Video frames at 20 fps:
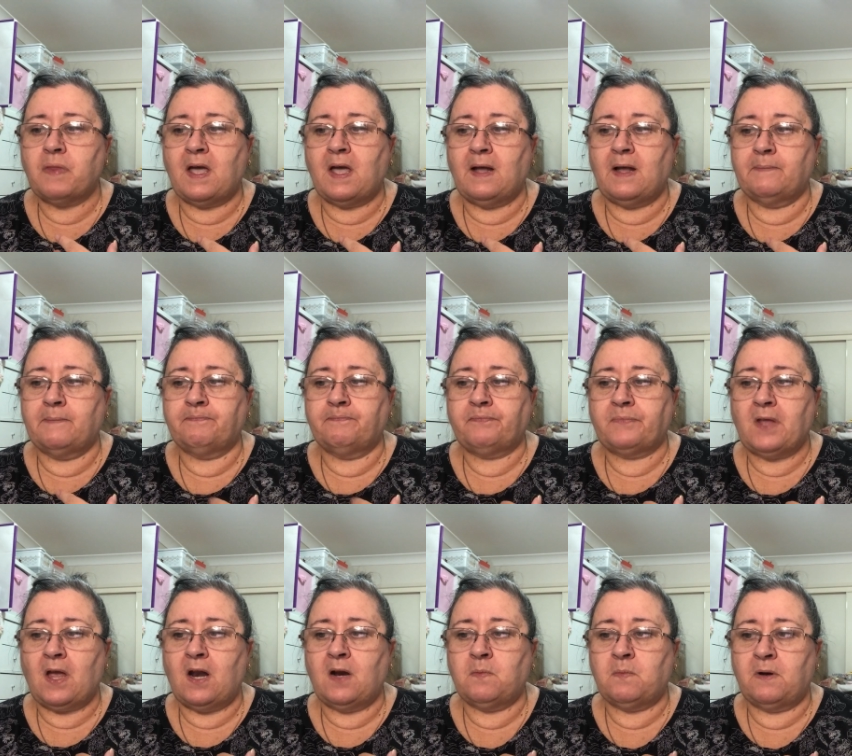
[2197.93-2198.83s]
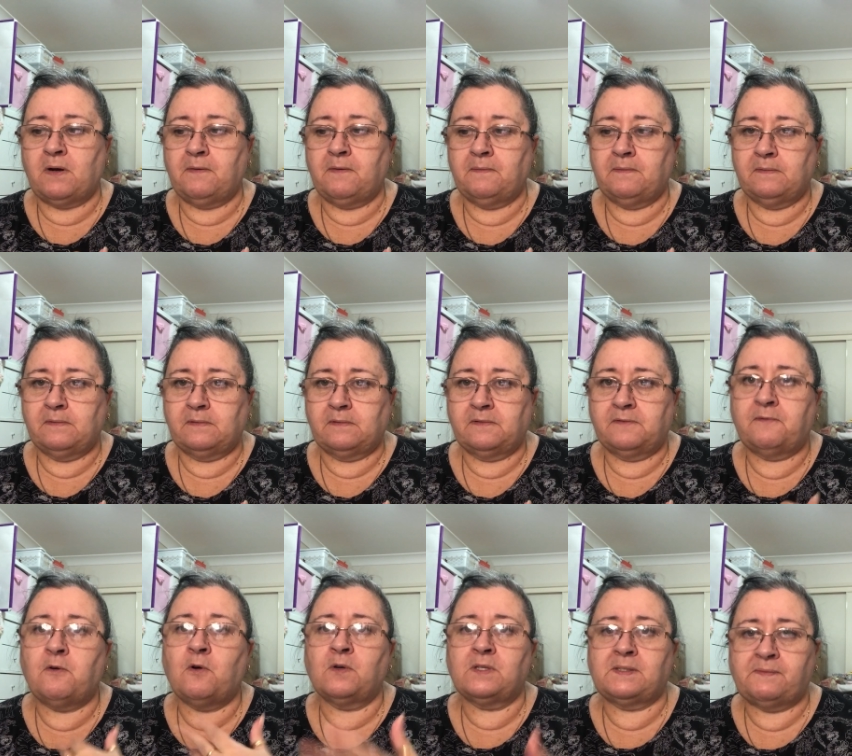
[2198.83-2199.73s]
I don't want to
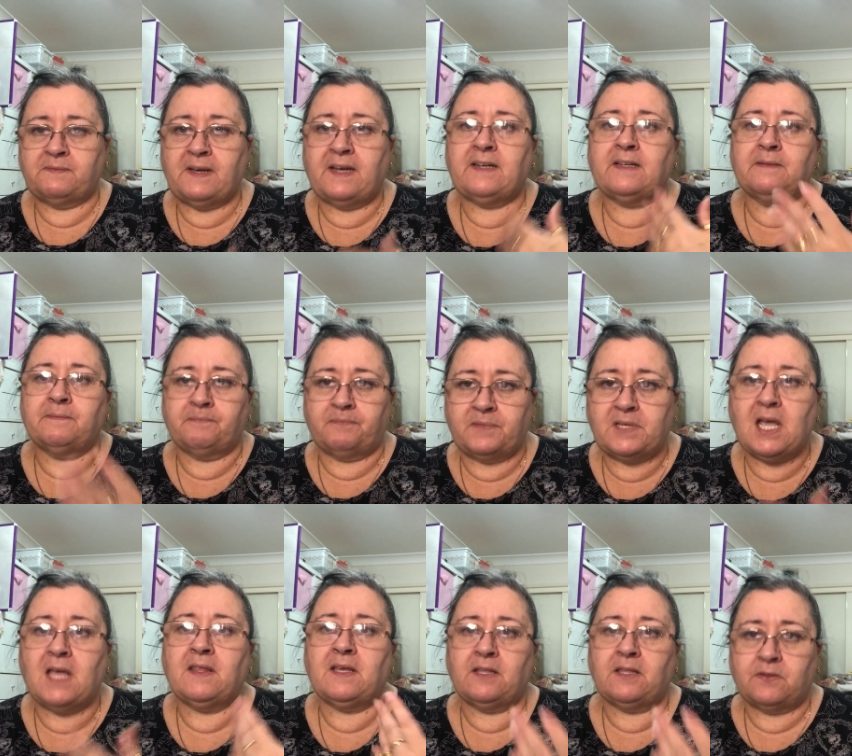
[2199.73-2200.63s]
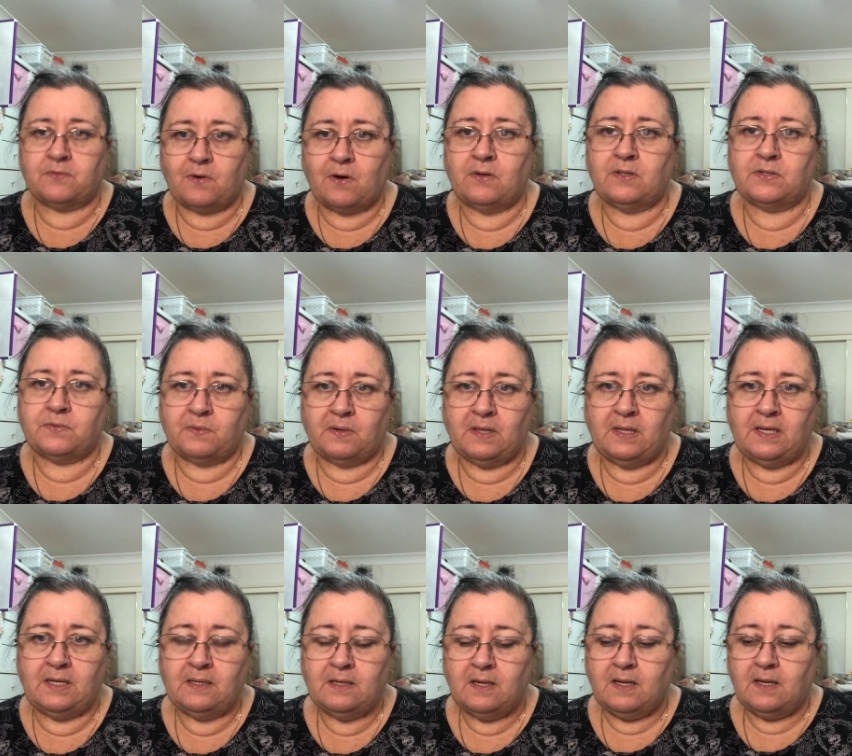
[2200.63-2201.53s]
force feed it down their throats,
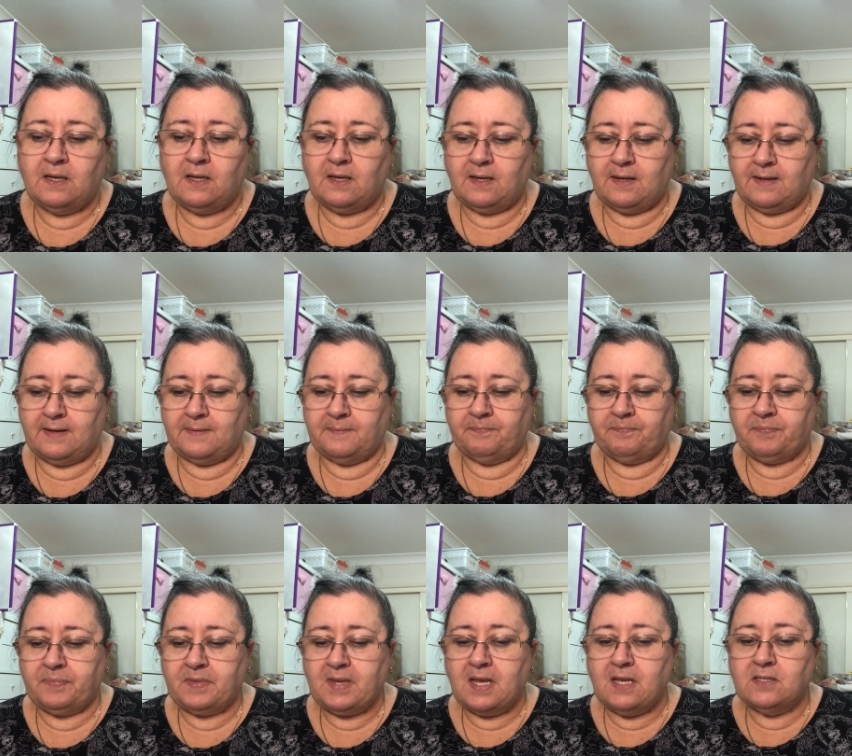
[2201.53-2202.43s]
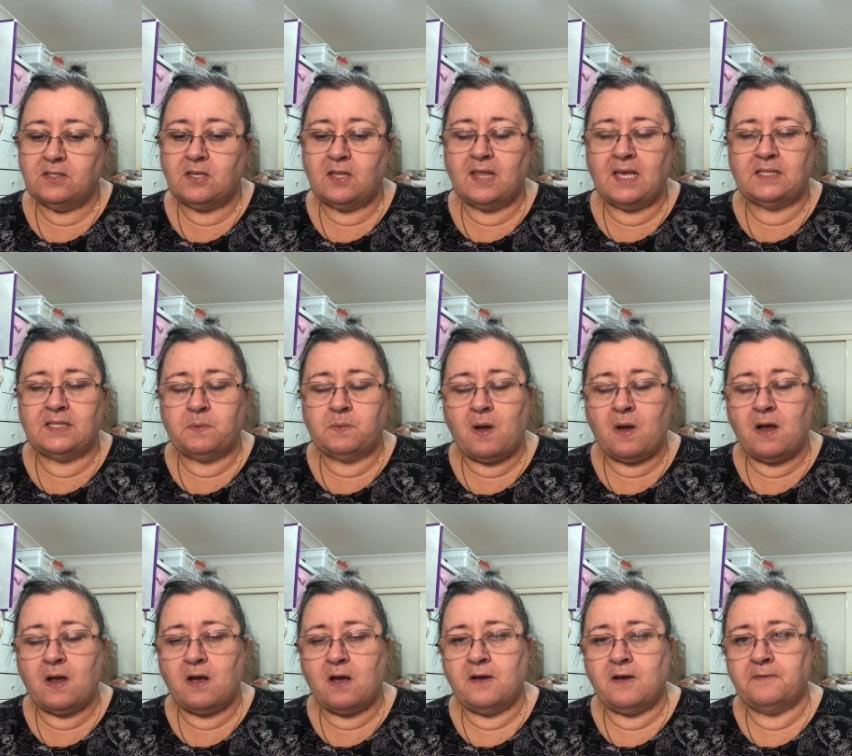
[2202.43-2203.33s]
really. So that's
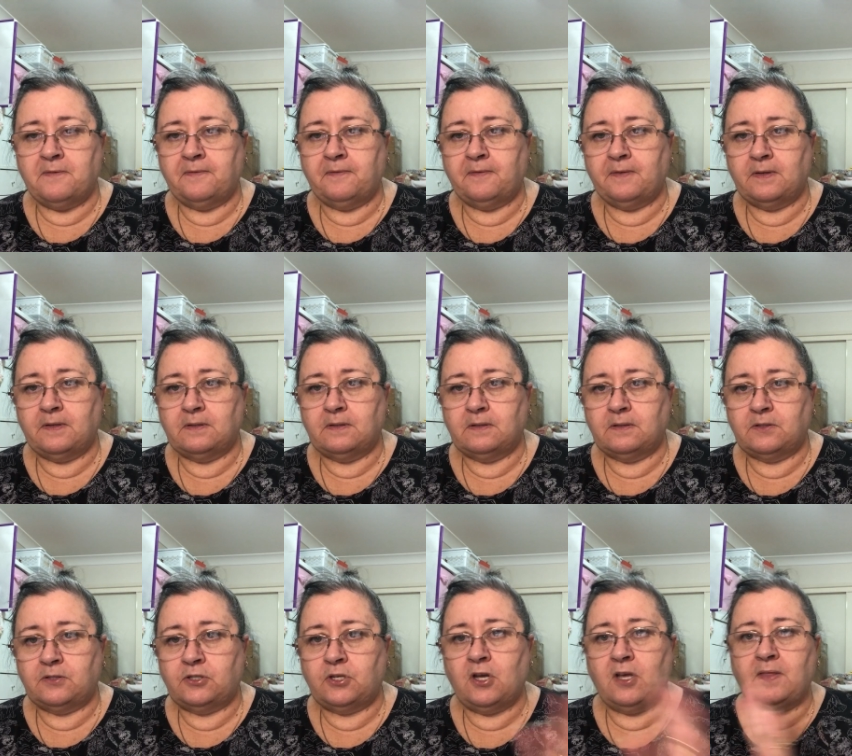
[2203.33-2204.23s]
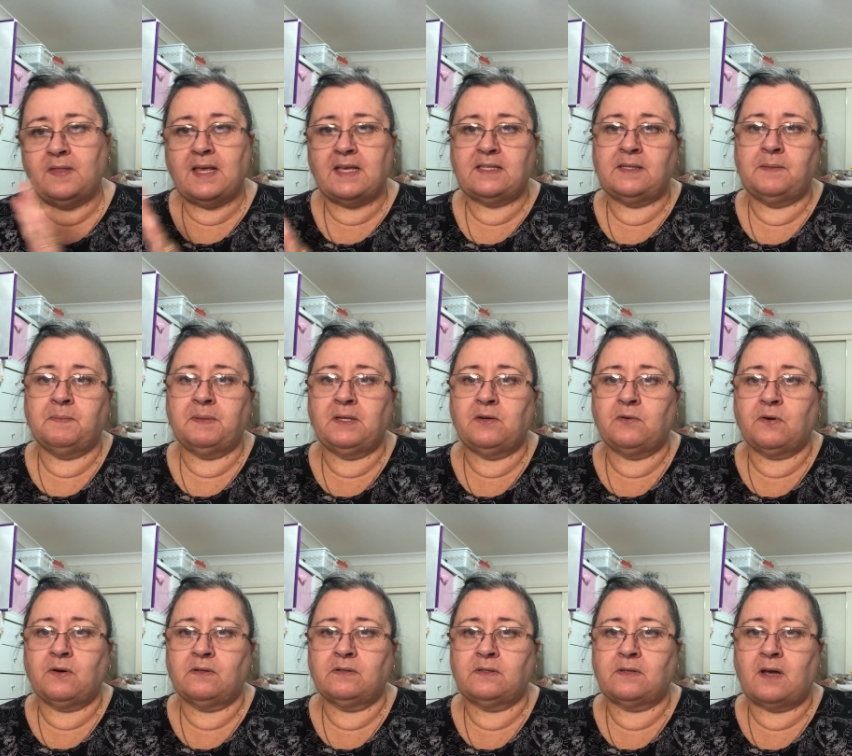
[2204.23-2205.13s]
why I've turned that Simply
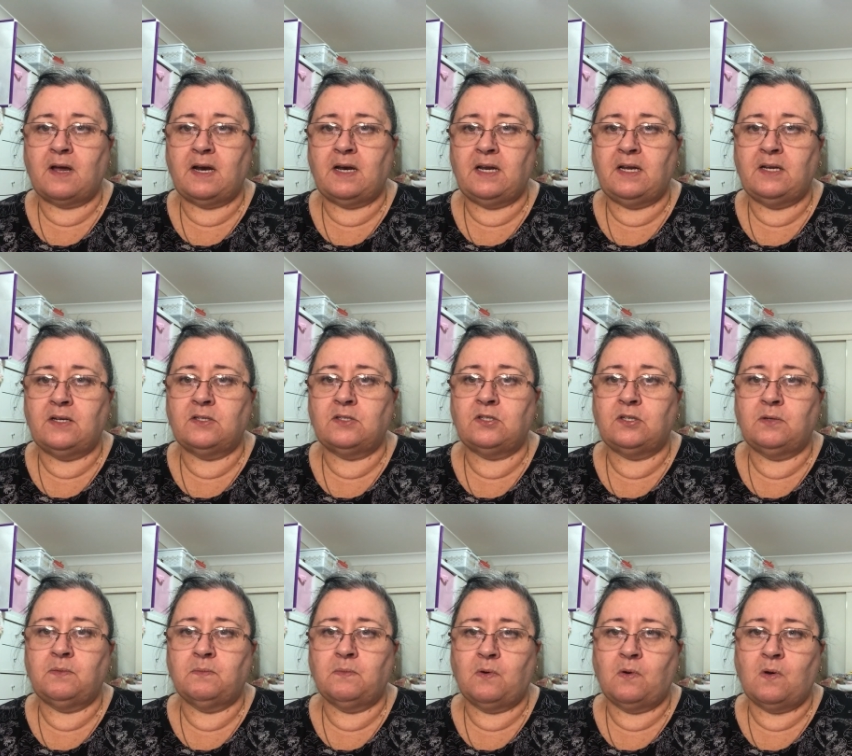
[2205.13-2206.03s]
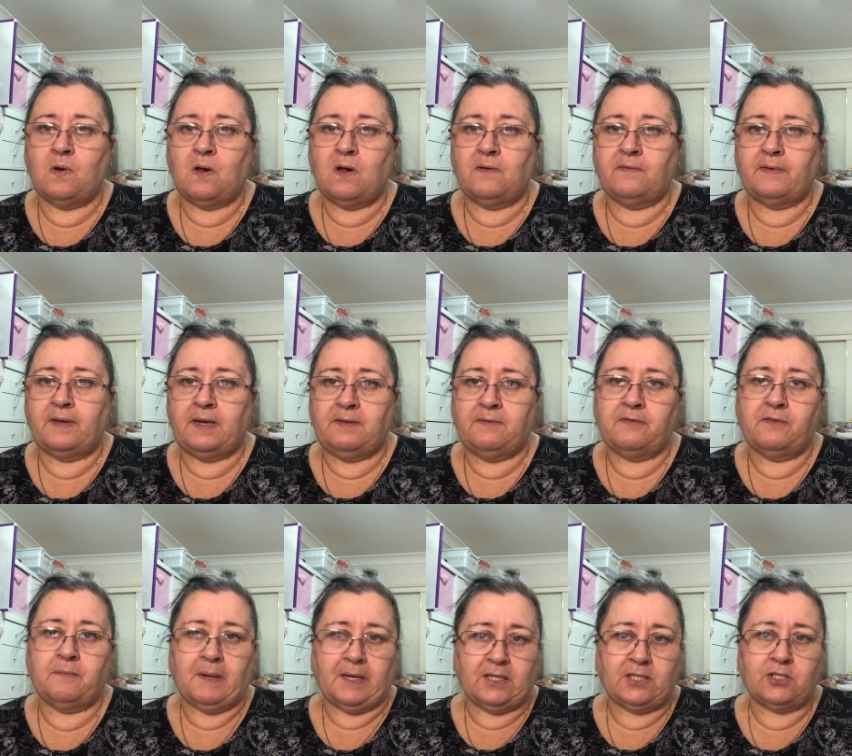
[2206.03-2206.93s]
Narelle site into more of an
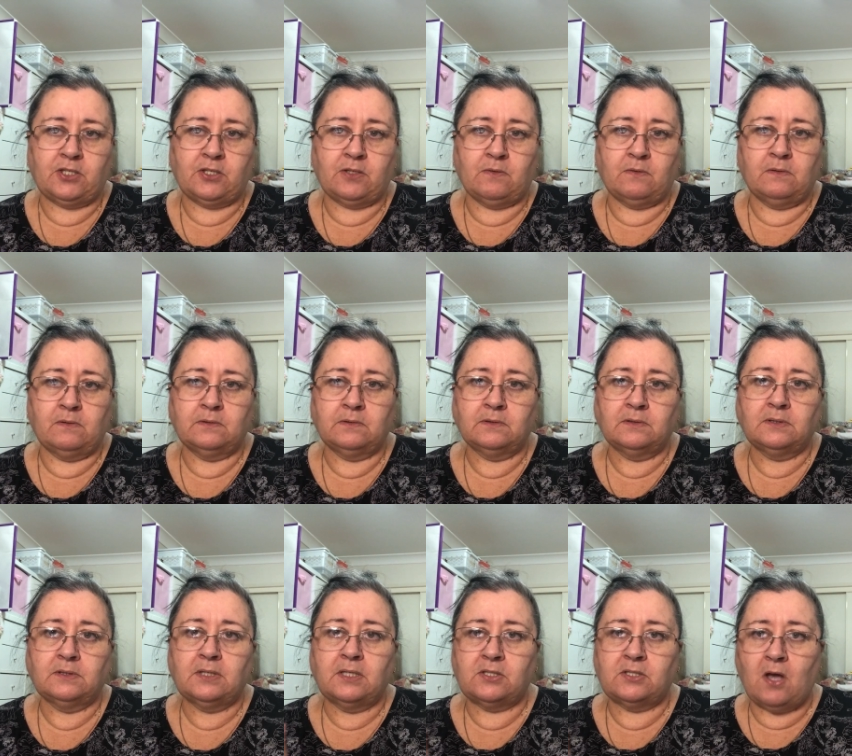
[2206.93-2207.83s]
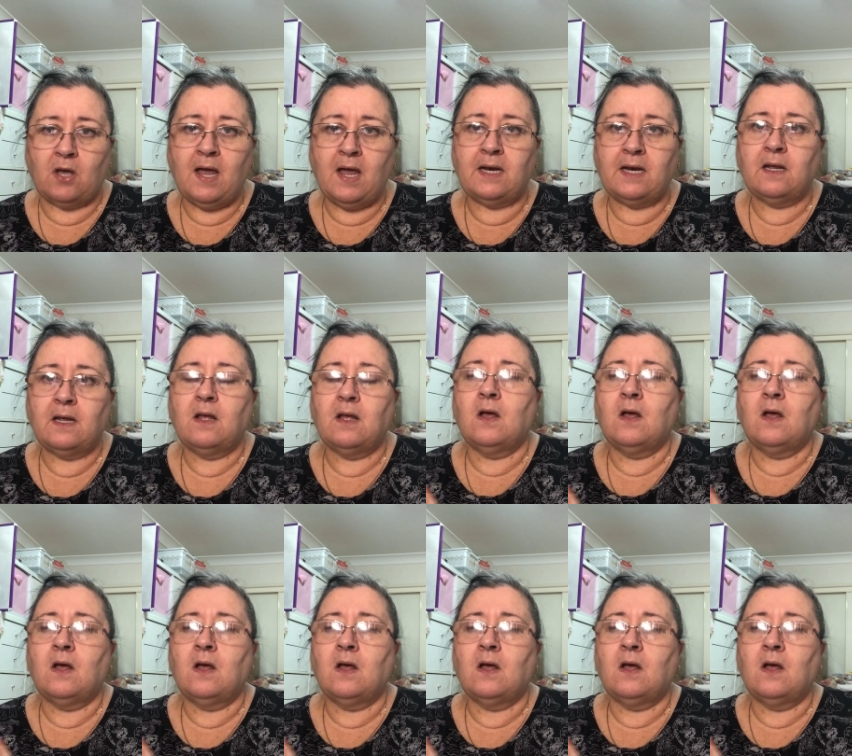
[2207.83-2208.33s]
informational site.